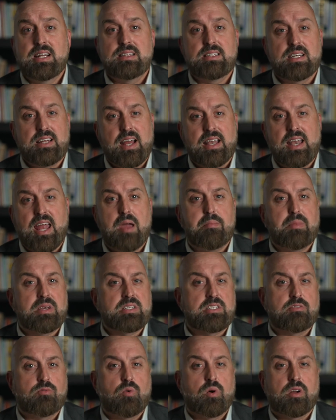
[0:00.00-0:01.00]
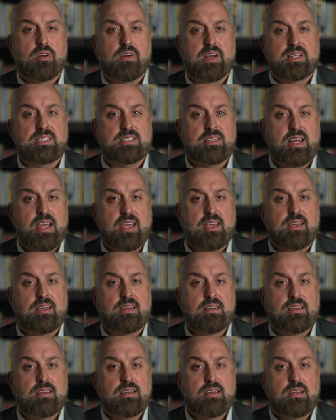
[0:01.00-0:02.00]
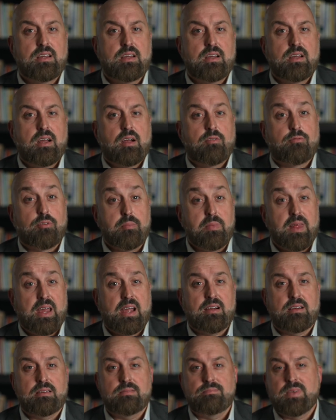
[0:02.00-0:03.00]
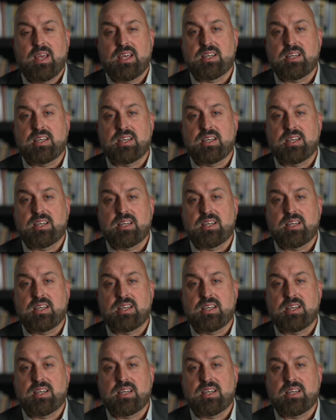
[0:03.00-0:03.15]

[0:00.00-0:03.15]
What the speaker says: the dynamics of what are at stake. From there,